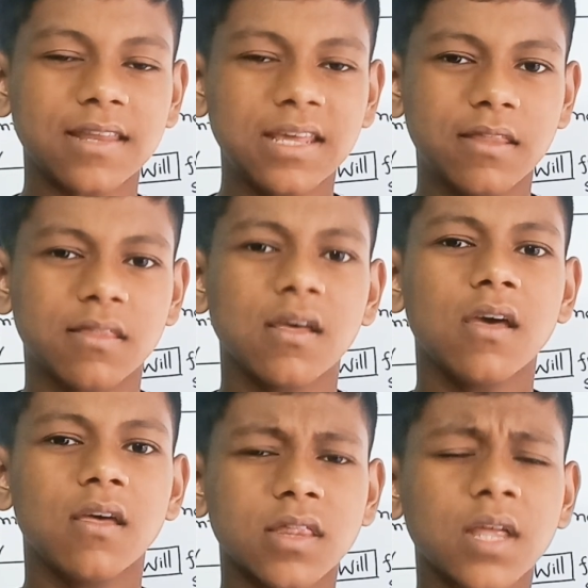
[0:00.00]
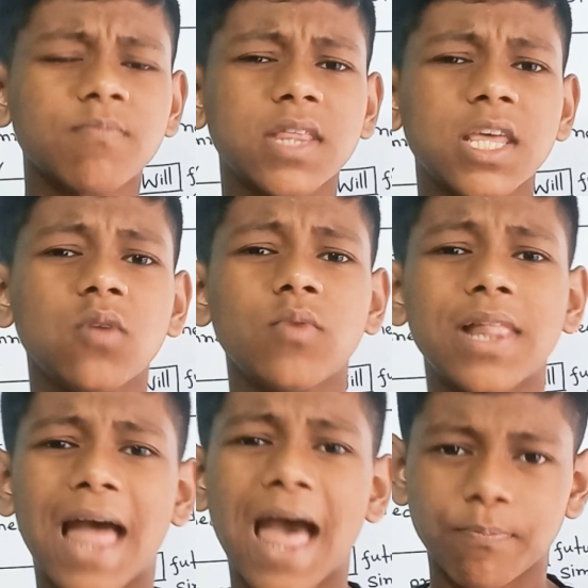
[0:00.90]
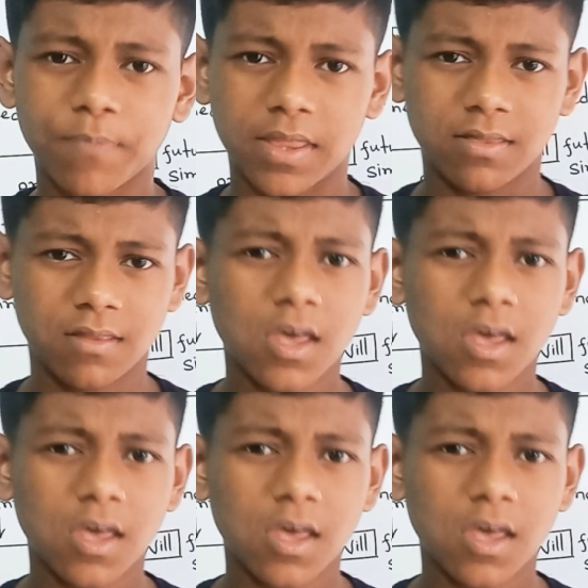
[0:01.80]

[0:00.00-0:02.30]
is something will happen.